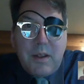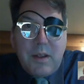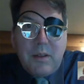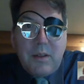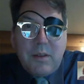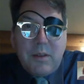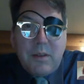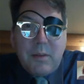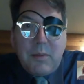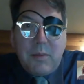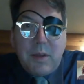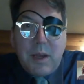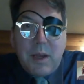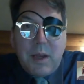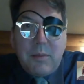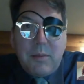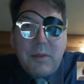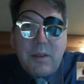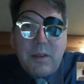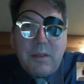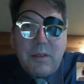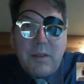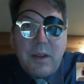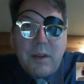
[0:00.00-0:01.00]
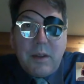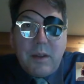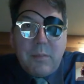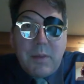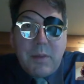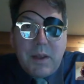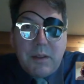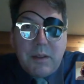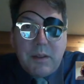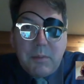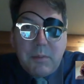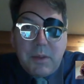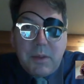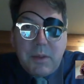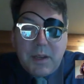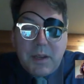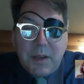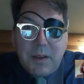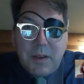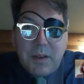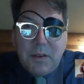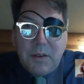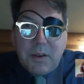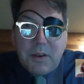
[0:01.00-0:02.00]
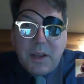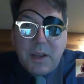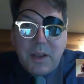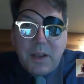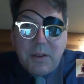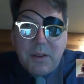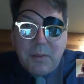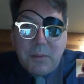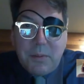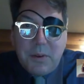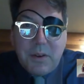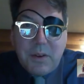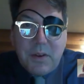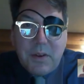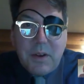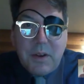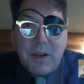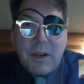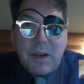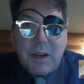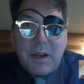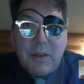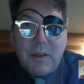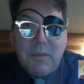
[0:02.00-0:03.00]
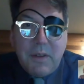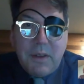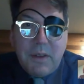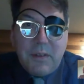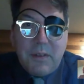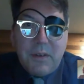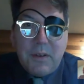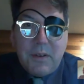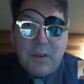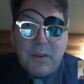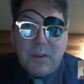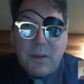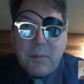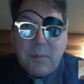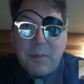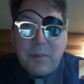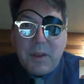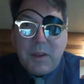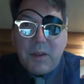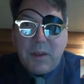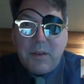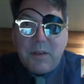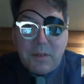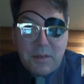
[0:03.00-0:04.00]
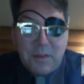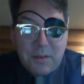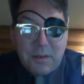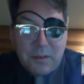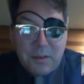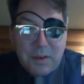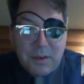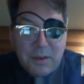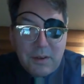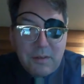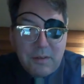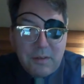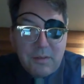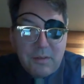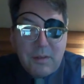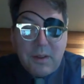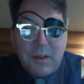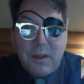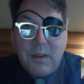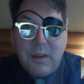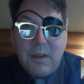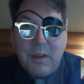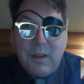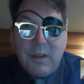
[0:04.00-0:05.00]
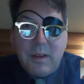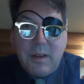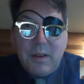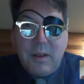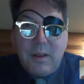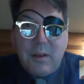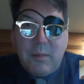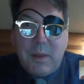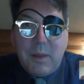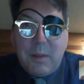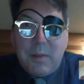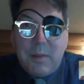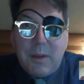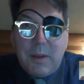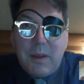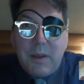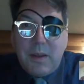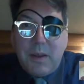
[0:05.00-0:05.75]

Sometimes it's not possible, right. Like in the case when you're at a convention or something, you're kind of, maybe